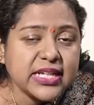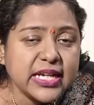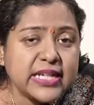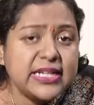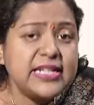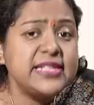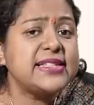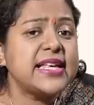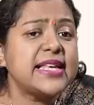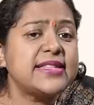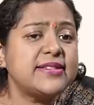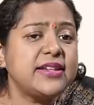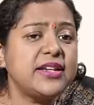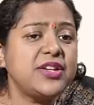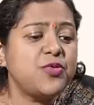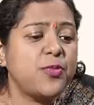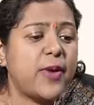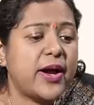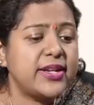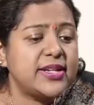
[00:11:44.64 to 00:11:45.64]
necessary
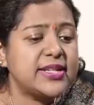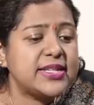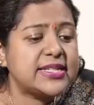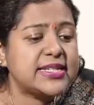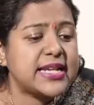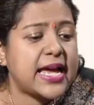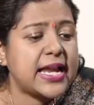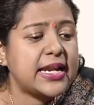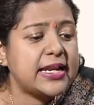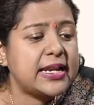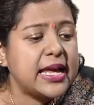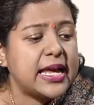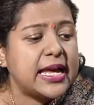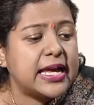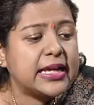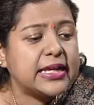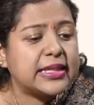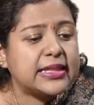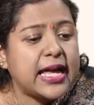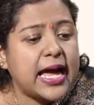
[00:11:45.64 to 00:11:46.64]
to understand
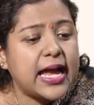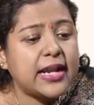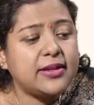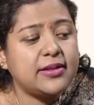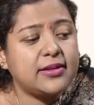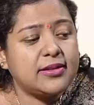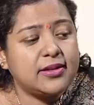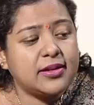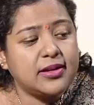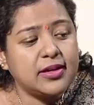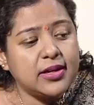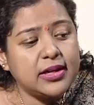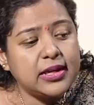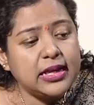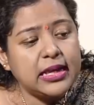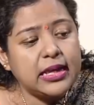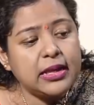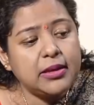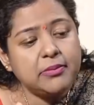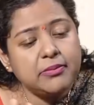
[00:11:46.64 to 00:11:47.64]
that
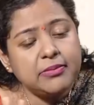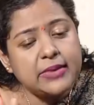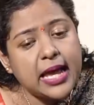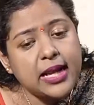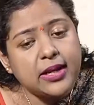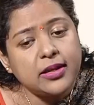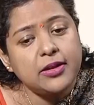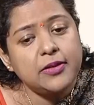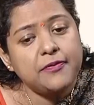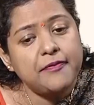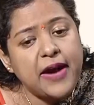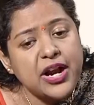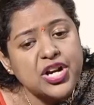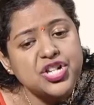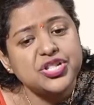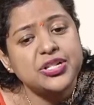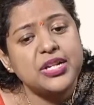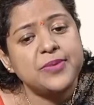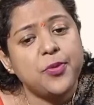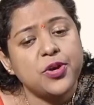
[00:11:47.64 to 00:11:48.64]
that
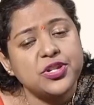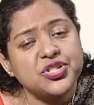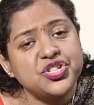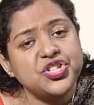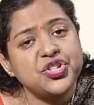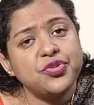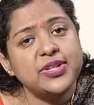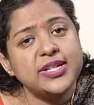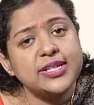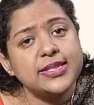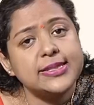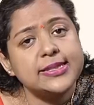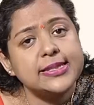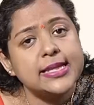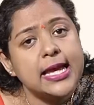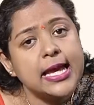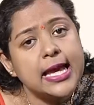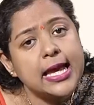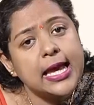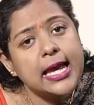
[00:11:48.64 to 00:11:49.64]
functional postulates,
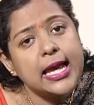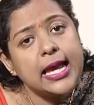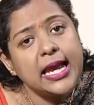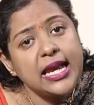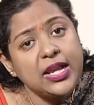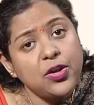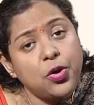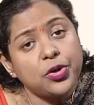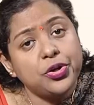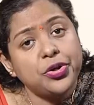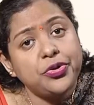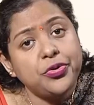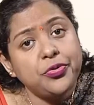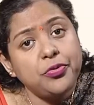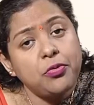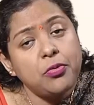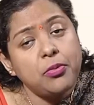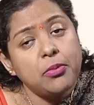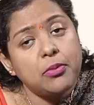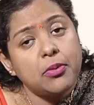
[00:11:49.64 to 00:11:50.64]
in order
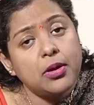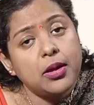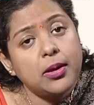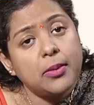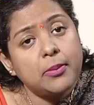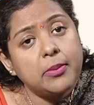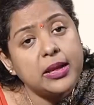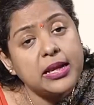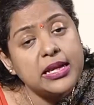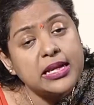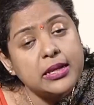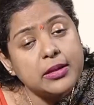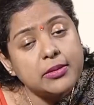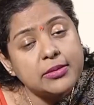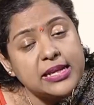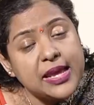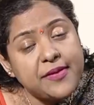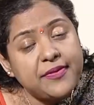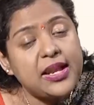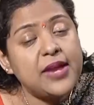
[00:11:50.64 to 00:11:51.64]
to
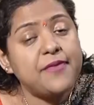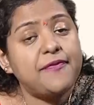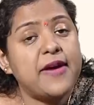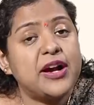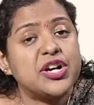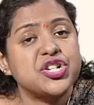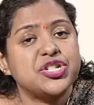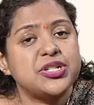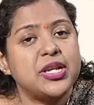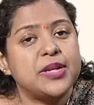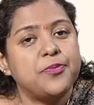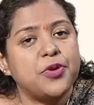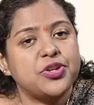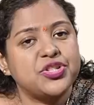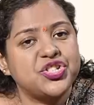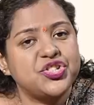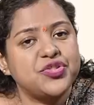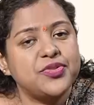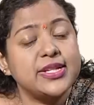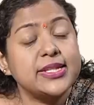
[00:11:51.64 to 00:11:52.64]
develop functional
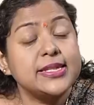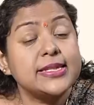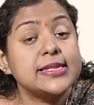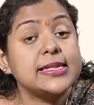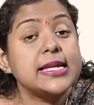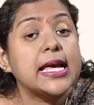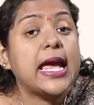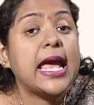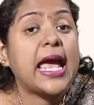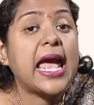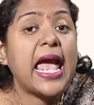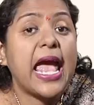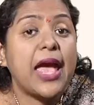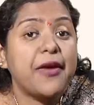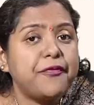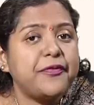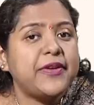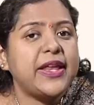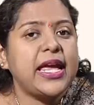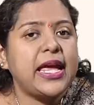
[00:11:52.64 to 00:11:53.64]
postulates,
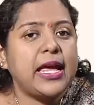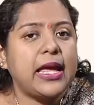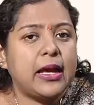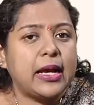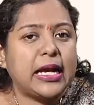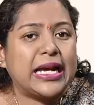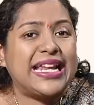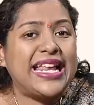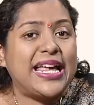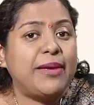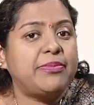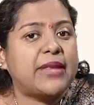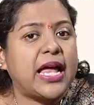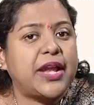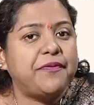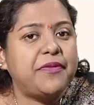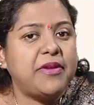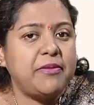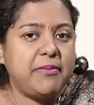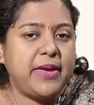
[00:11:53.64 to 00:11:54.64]
every claim
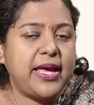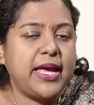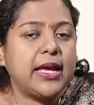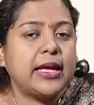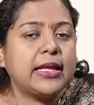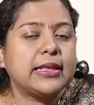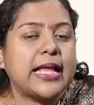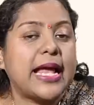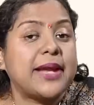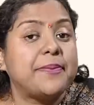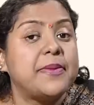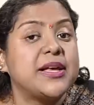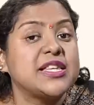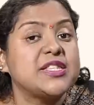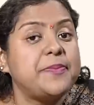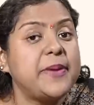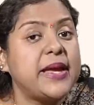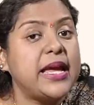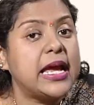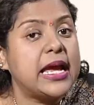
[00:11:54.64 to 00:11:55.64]
that we make, that
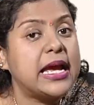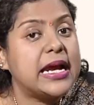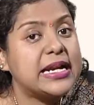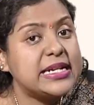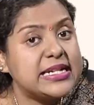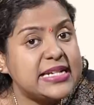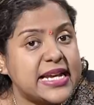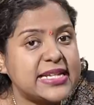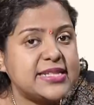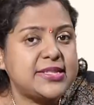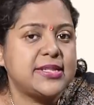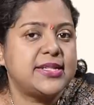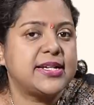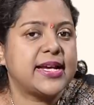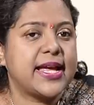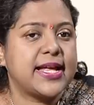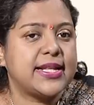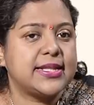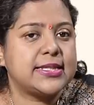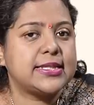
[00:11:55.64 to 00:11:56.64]
must be tested
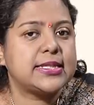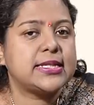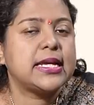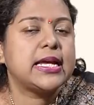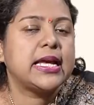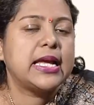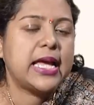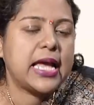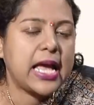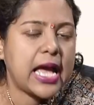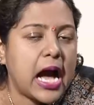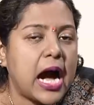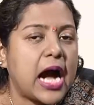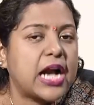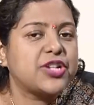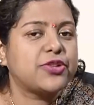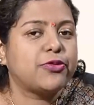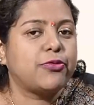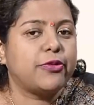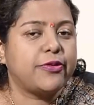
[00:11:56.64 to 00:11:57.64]
against
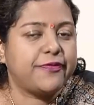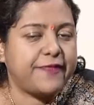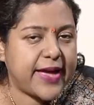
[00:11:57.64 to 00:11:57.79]
hardcore